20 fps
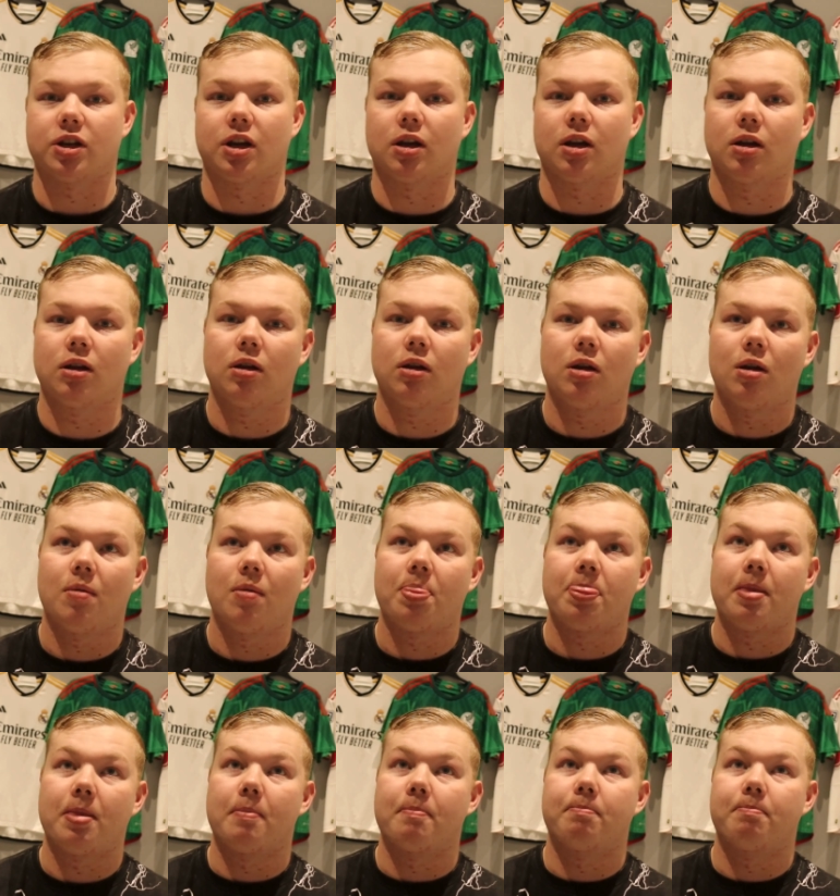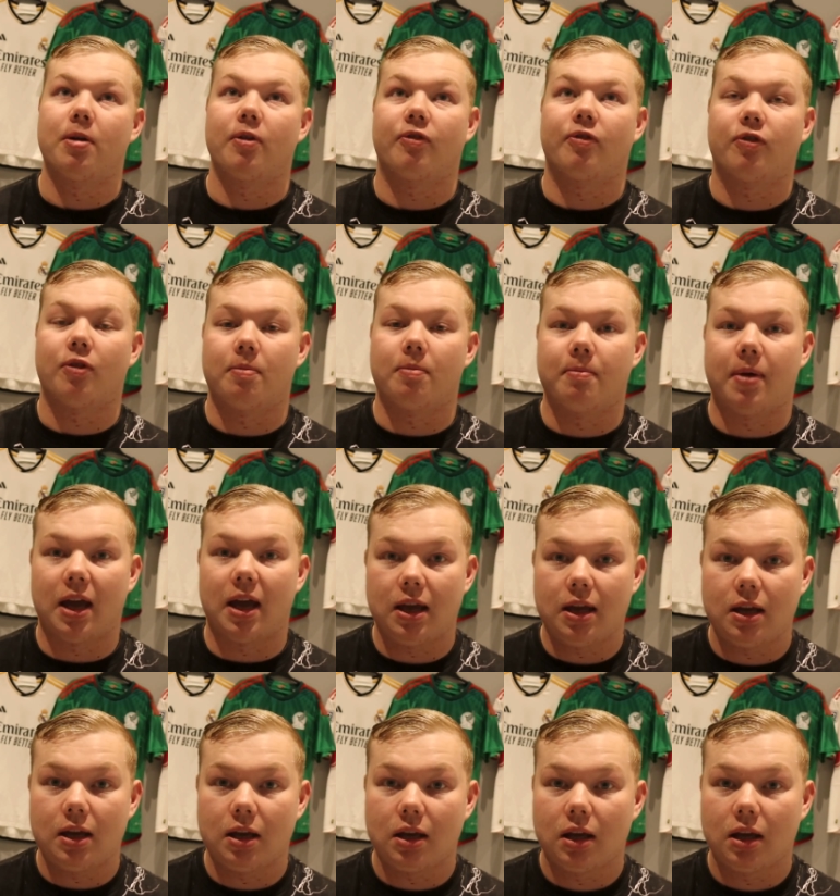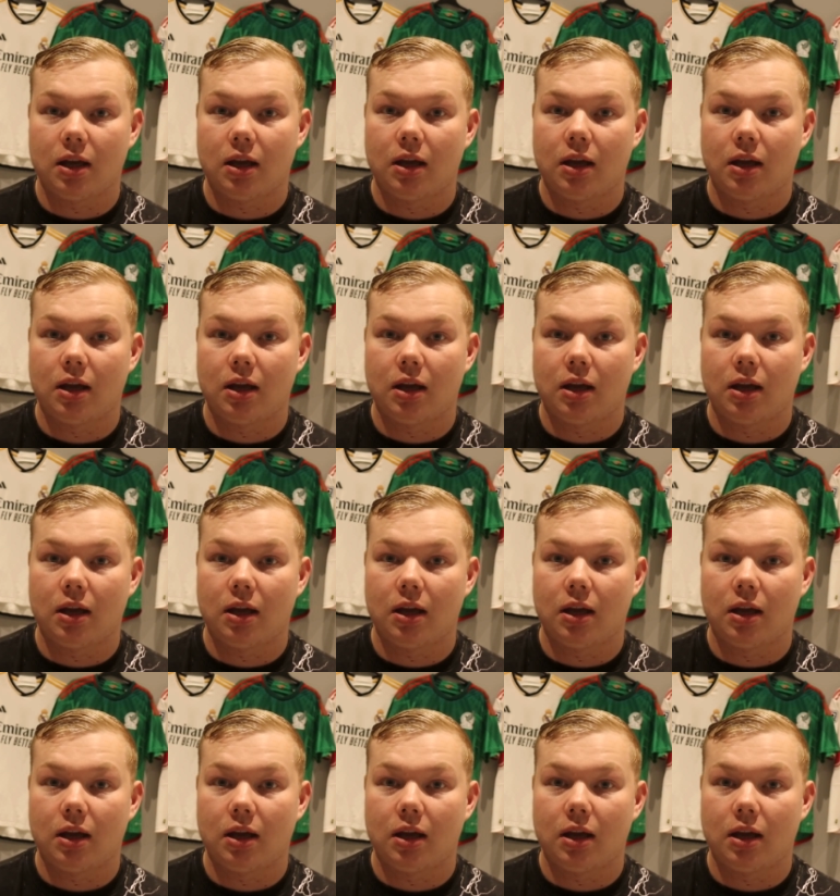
year. But for me,